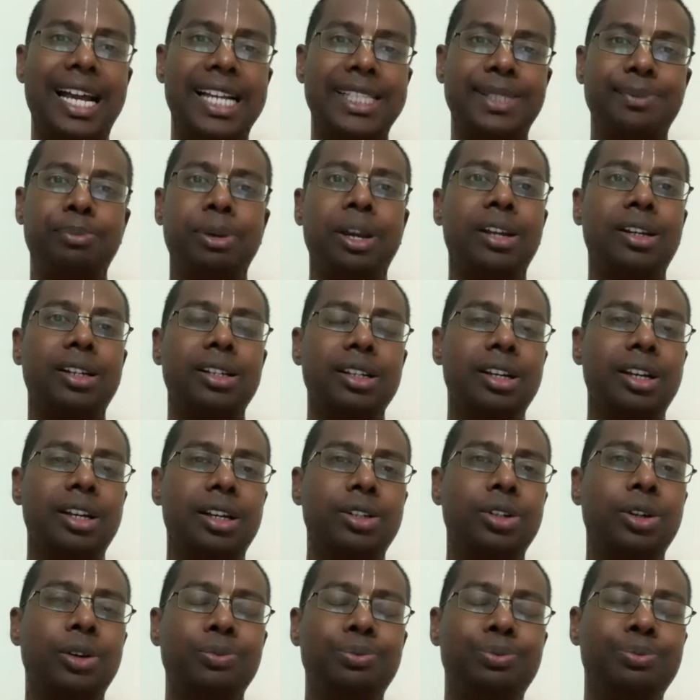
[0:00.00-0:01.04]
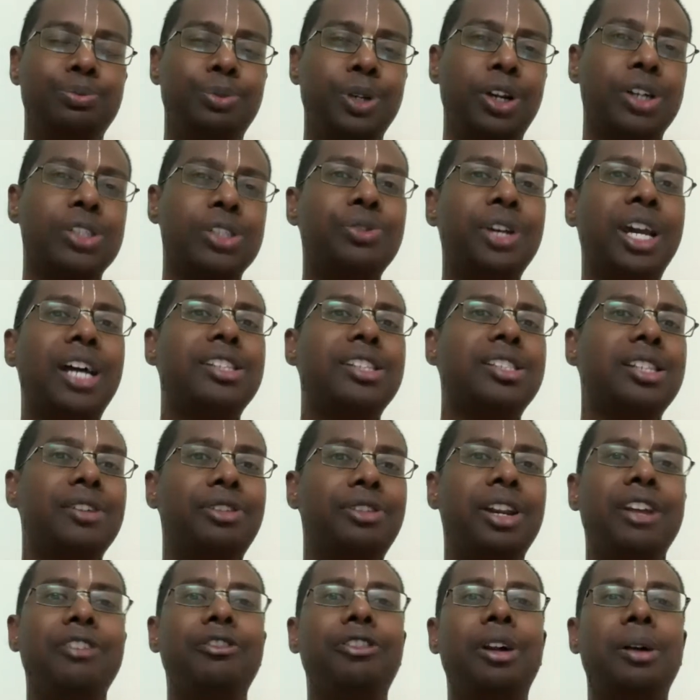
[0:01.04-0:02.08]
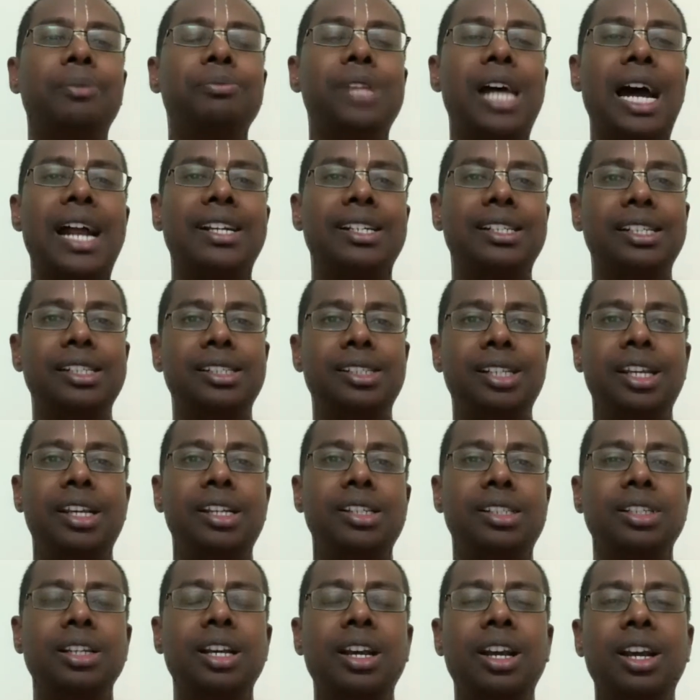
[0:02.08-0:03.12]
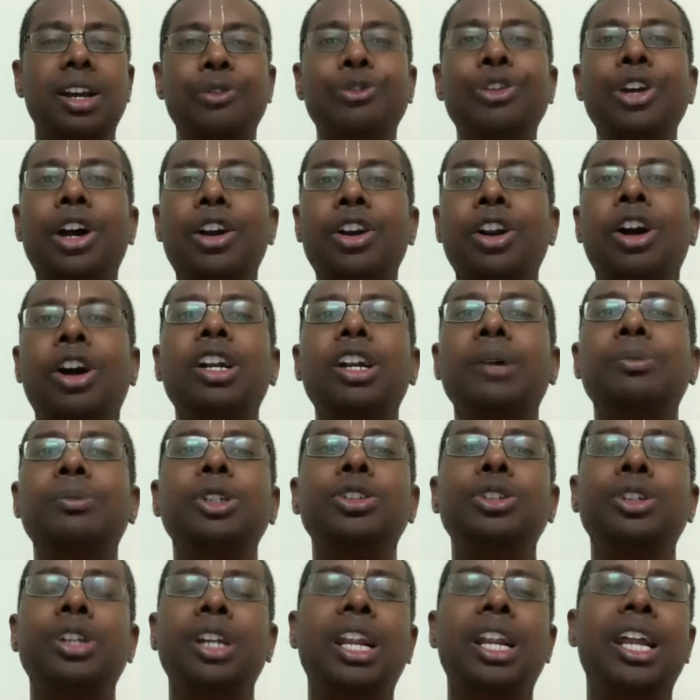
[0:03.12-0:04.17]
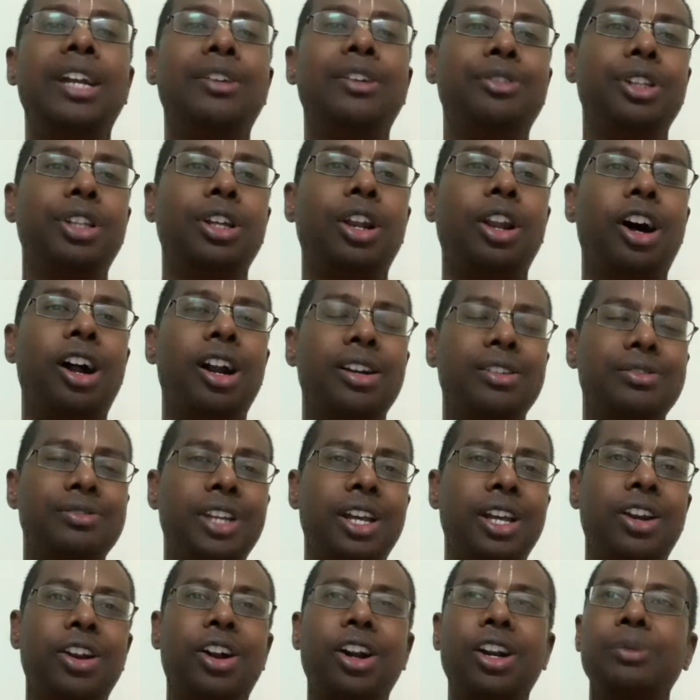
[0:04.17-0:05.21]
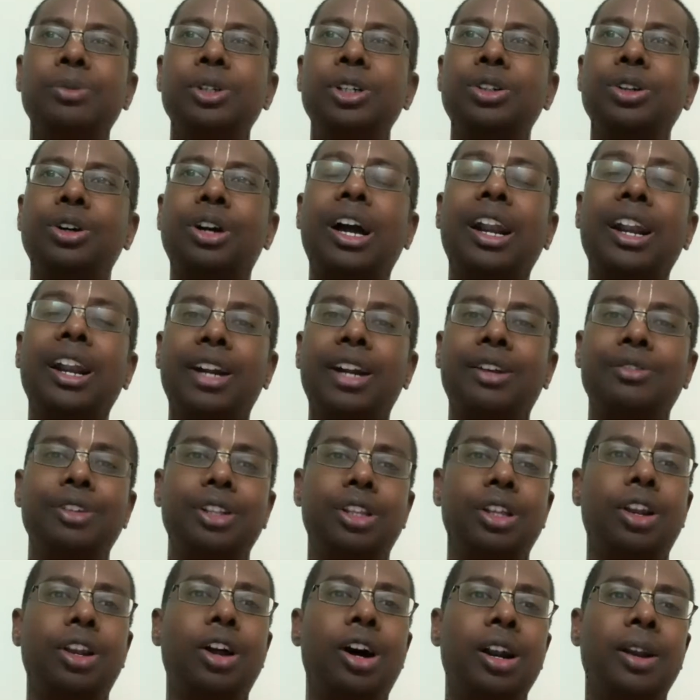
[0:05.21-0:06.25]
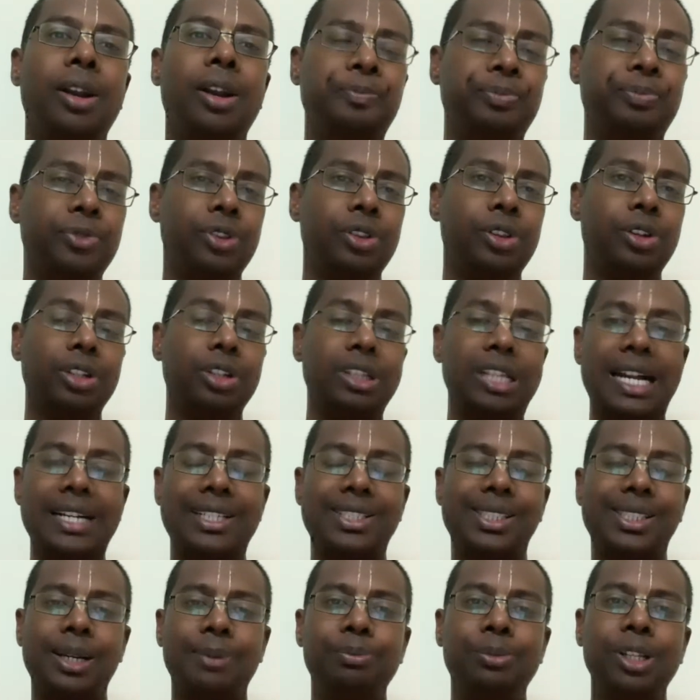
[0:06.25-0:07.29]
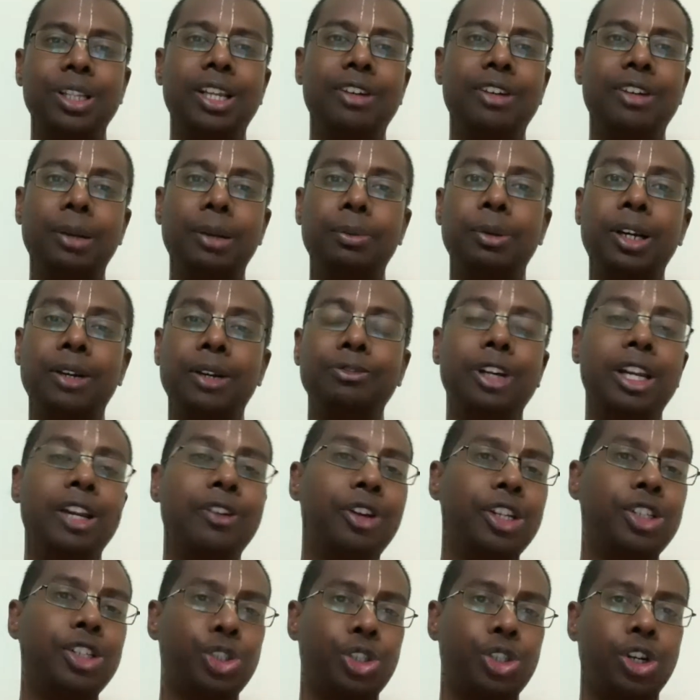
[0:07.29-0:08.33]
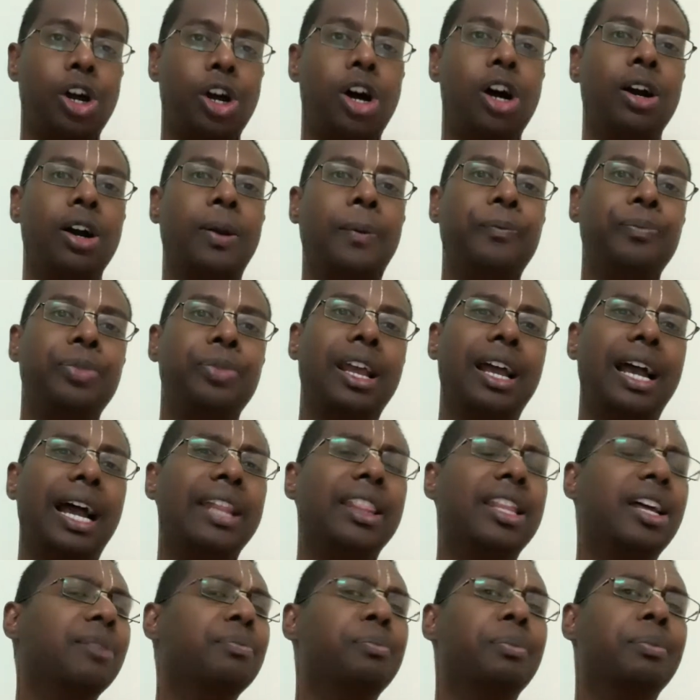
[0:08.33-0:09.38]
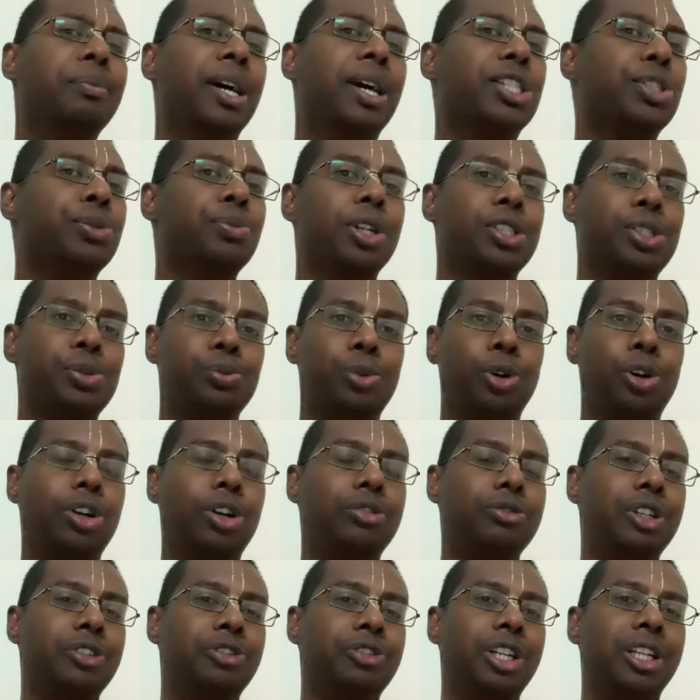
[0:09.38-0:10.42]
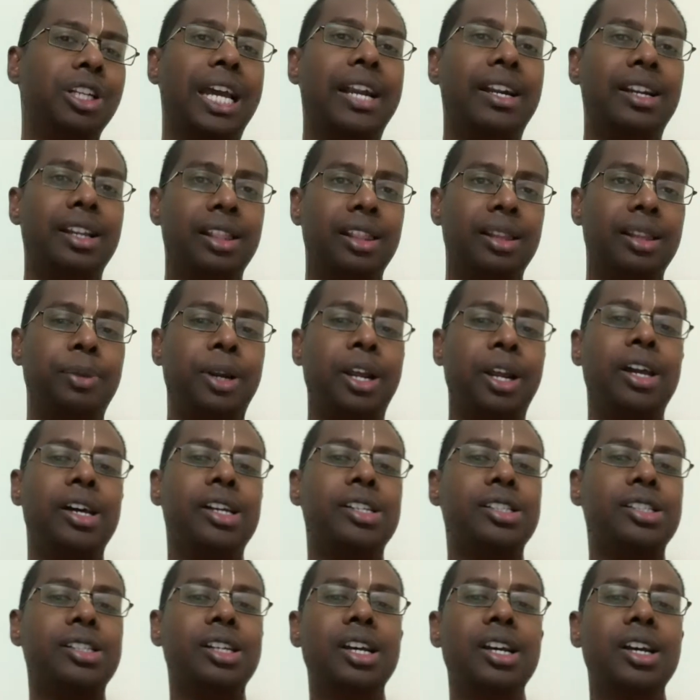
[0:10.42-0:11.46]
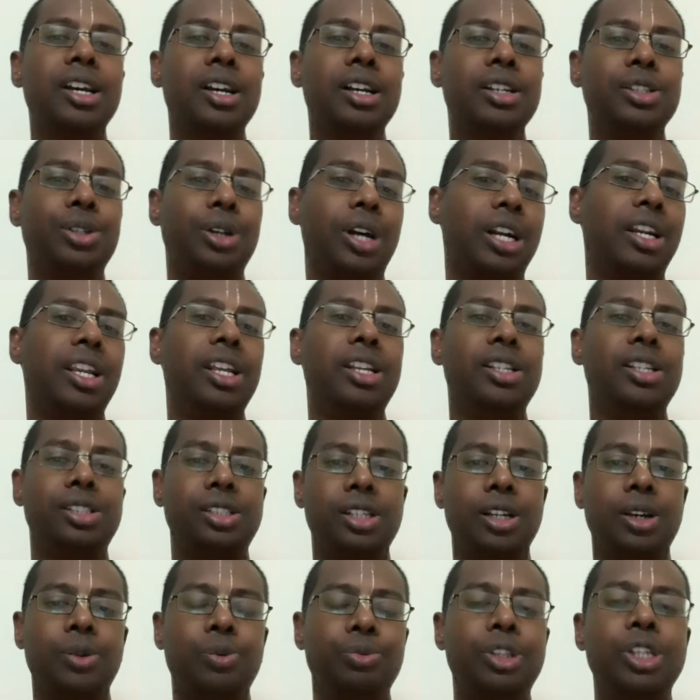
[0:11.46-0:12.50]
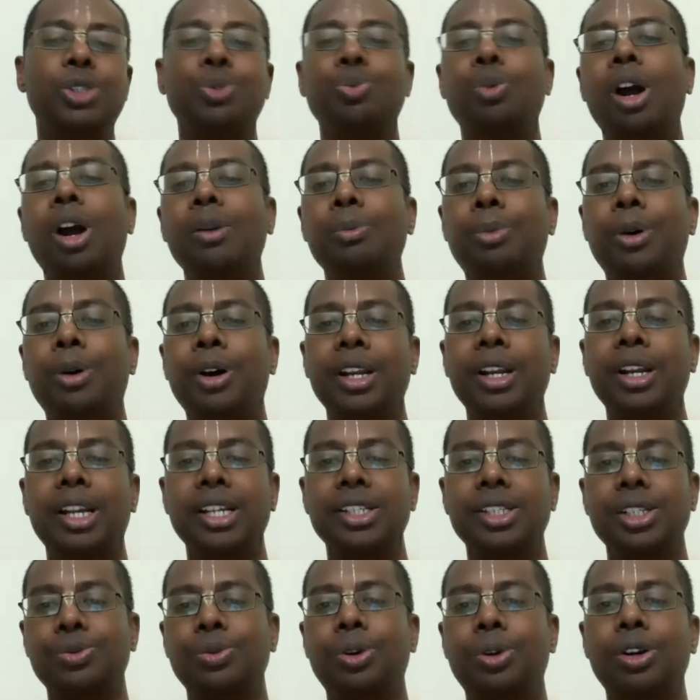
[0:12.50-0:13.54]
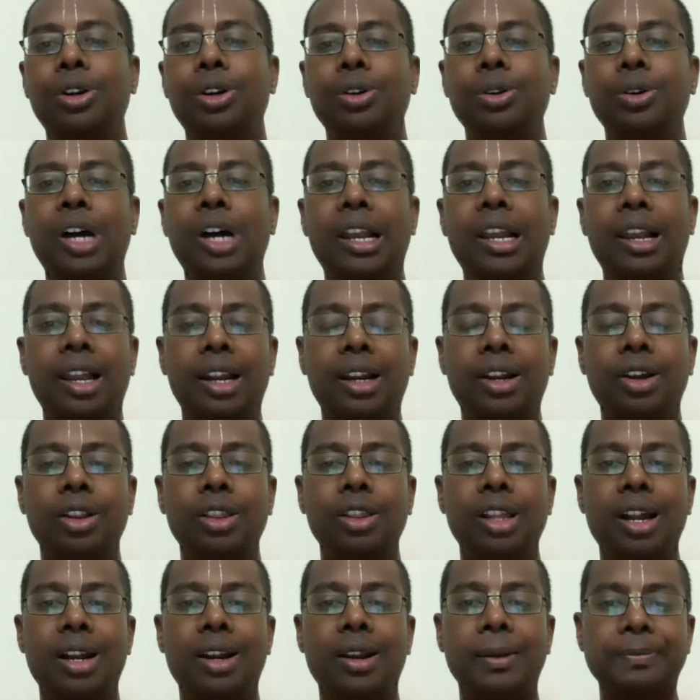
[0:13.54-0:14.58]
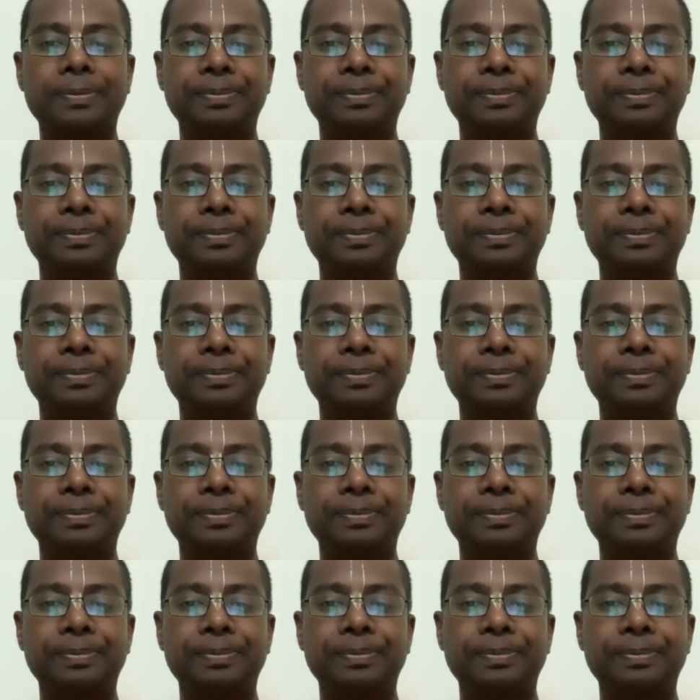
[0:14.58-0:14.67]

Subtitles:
aspect, because we are suffering from that disease, we are not able to relate with the Lord. We are not able to connect with the Lord. That sambandha will become very, very strong. And then much more we will get in the prayers. So at least this one point I just want to highlight on that.